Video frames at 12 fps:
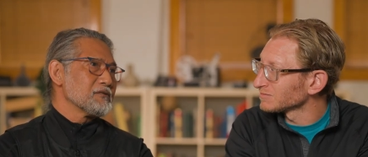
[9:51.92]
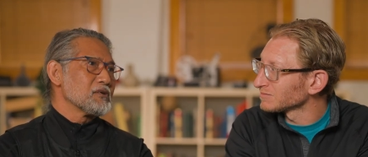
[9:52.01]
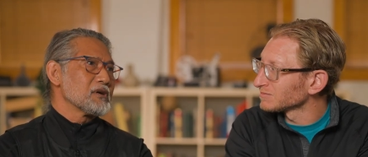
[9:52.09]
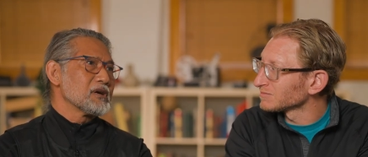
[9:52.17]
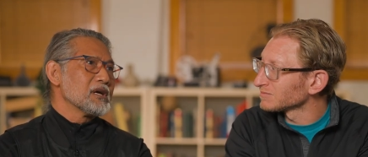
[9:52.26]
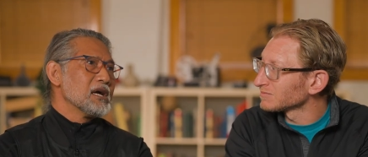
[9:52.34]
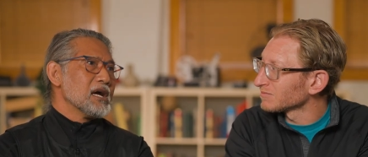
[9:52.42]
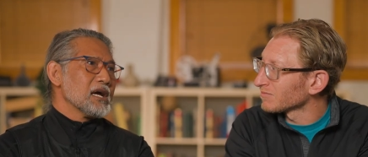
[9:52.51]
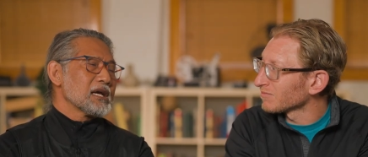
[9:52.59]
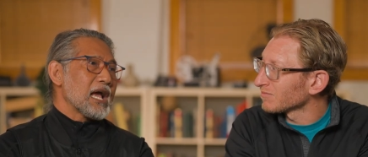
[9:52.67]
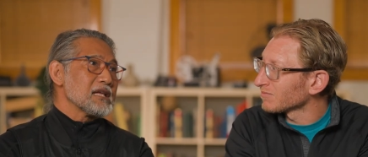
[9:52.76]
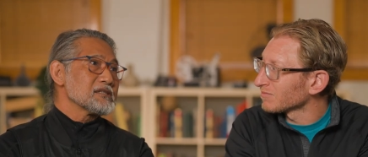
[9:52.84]
Speaker 1: for
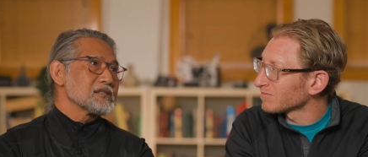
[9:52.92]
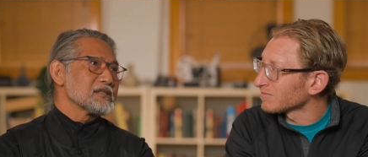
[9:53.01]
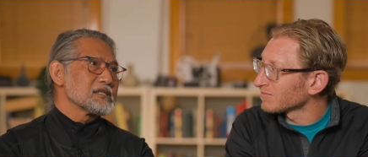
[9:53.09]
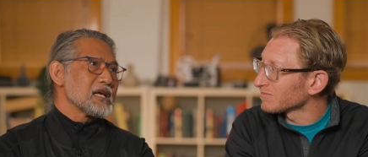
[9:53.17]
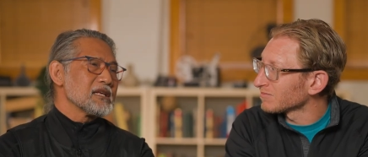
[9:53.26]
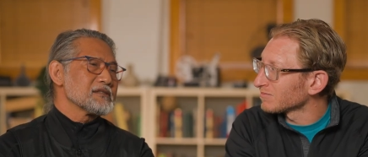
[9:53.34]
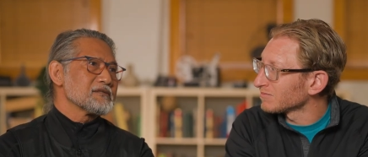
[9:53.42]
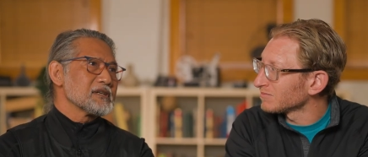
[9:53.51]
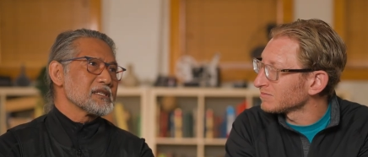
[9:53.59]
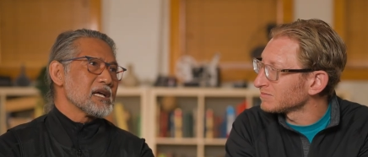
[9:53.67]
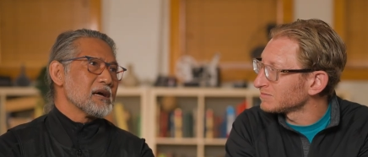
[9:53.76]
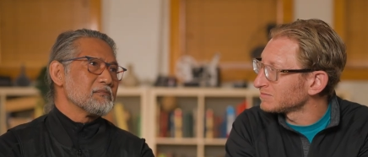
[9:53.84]
cancer cells, for
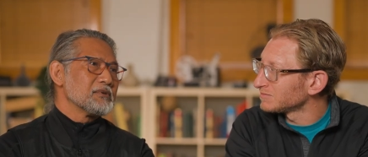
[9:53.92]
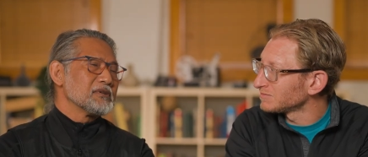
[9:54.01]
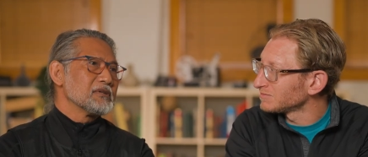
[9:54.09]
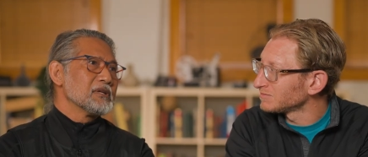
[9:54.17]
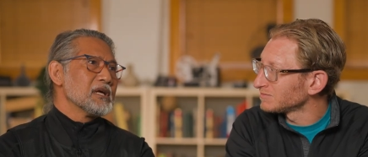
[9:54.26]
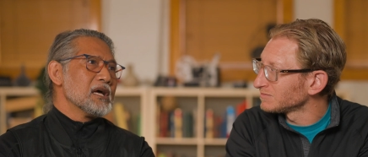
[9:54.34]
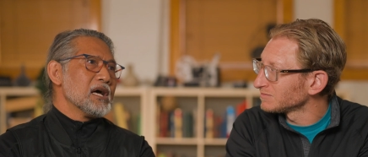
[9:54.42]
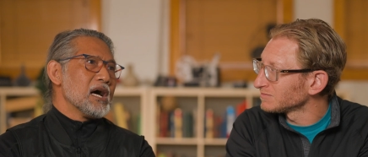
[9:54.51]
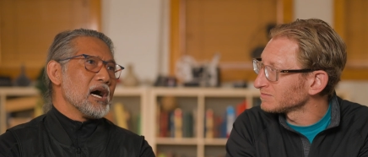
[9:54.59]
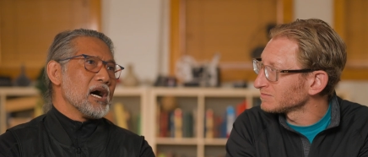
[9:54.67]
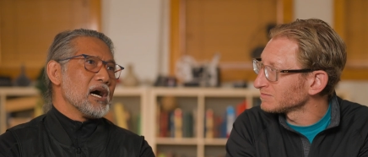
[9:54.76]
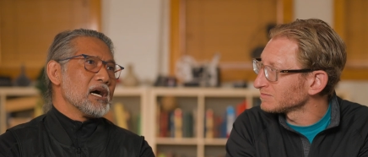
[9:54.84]
example,
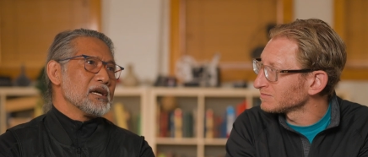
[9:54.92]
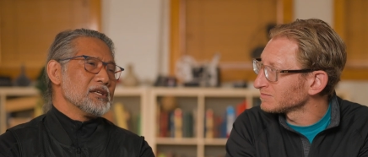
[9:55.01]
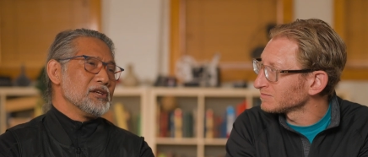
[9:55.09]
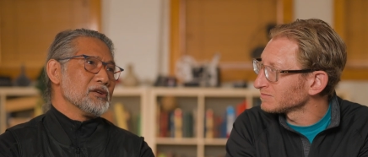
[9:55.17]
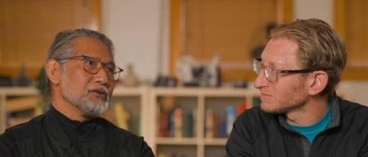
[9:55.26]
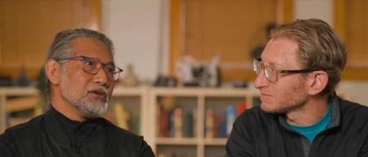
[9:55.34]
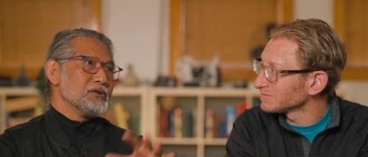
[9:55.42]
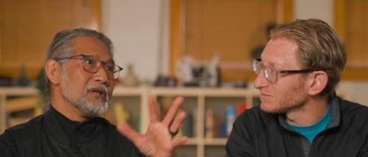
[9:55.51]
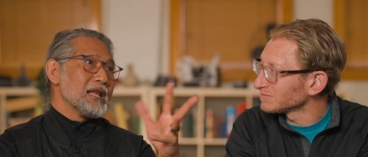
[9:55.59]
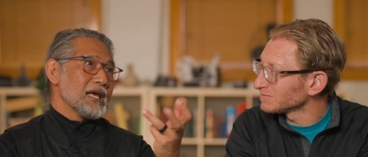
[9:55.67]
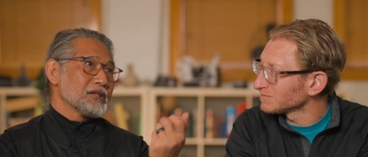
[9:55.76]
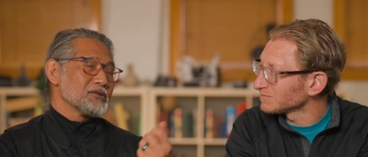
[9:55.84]
uh, you know, you'd
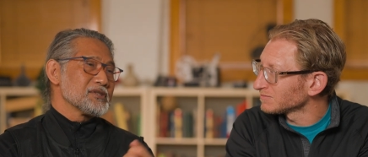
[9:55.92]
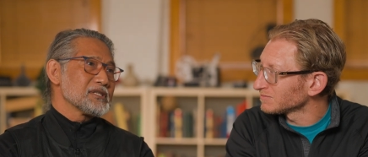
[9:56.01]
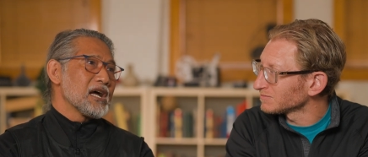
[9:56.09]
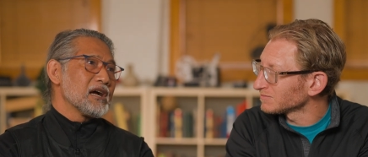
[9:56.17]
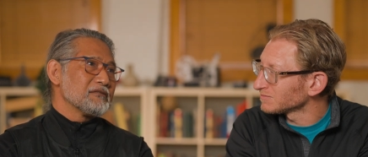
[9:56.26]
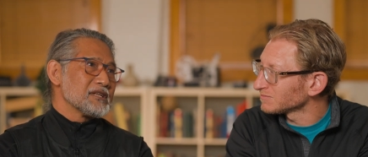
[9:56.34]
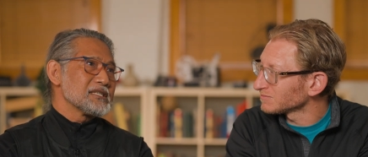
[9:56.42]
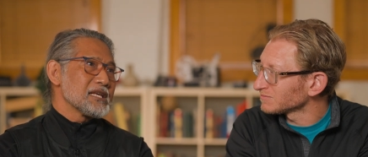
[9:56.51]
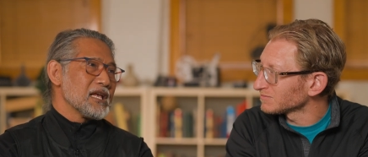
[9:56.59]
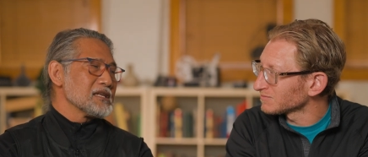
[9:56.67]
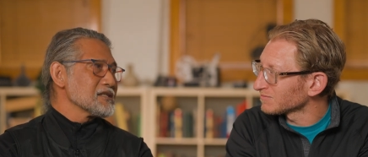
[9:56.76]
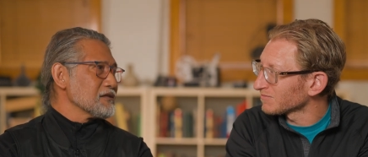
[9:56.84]
like to starve the
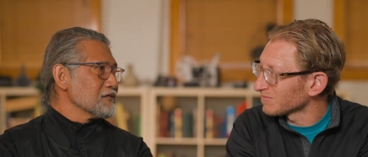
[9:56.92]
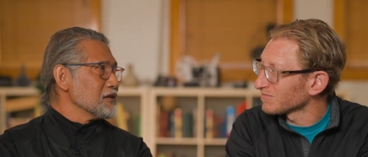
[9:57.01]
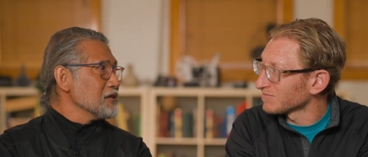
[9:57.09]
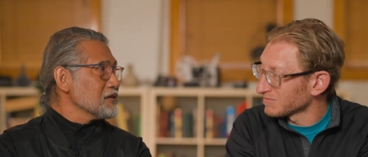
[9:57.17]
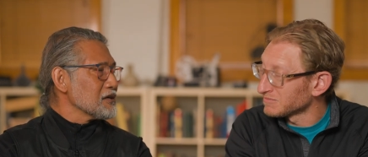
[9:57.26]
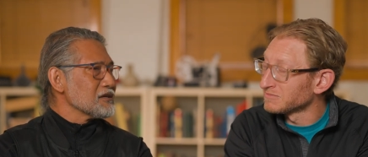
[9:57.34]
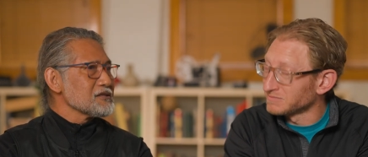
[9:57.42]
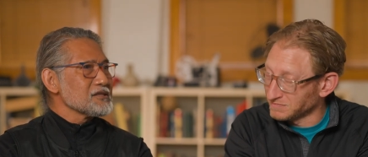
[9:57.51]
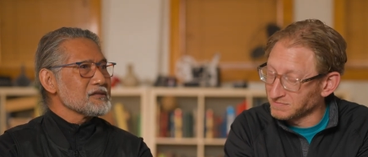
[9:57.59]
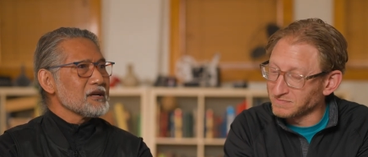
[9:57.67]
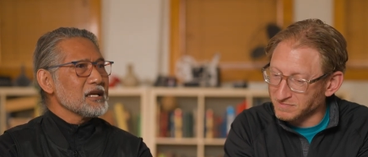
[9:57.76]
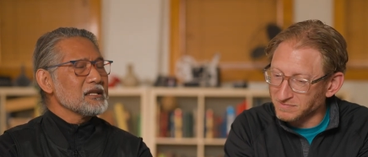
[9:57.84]
cells of
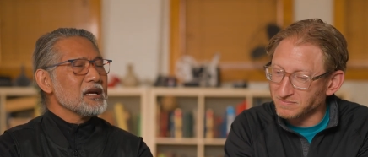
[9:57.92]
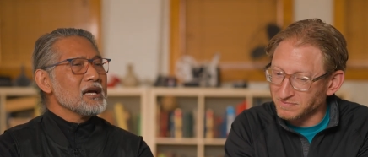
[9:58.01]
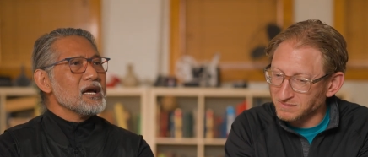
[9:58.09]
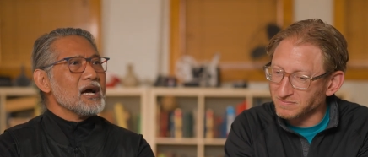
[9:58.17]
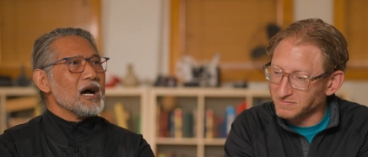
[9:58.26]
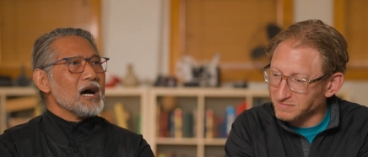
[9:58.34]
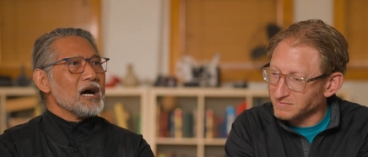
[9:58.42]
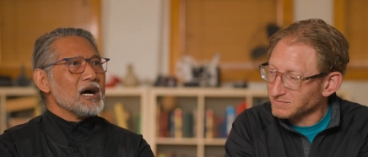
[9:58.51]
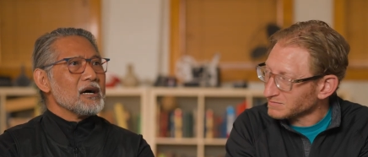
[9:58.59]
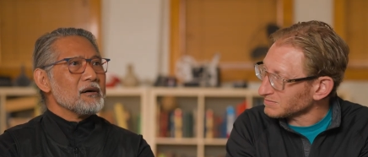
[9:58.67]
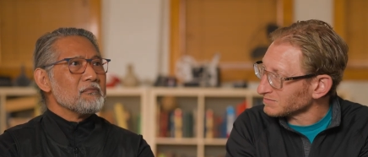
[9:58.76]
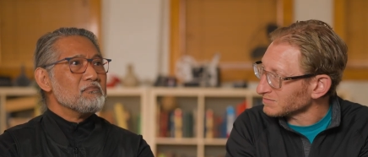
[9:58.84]
glucose, right?
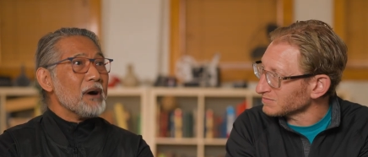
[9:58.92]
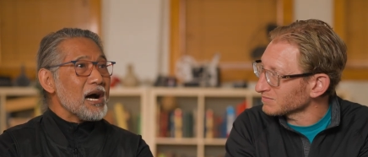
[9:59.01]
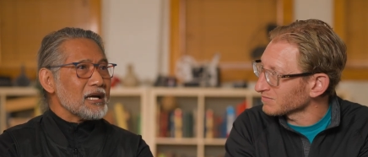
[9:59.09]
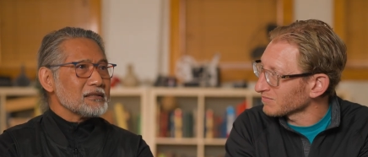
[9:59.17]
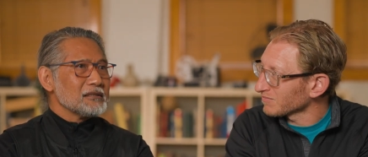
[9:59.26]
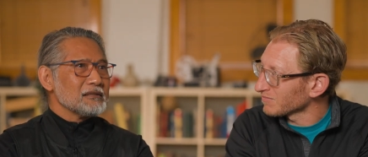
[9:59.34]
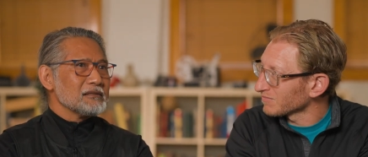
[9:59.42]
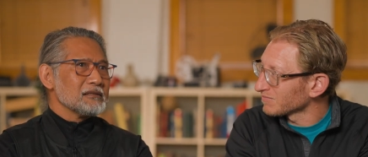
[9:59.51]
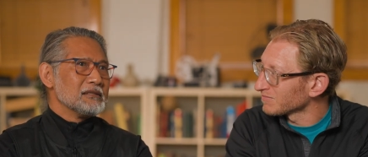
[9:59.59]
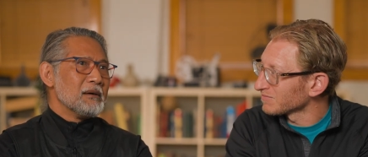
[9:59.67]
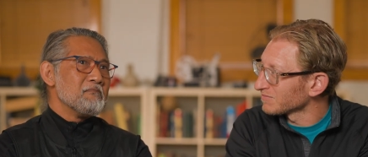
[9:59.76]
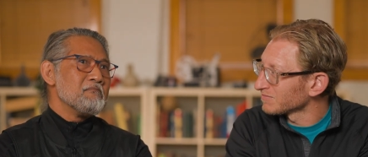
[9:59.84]
Uh, but
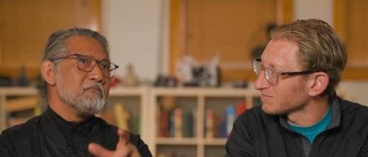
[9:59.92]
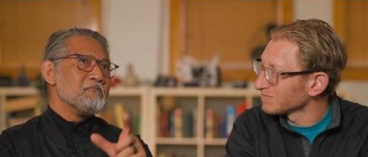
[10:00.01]
the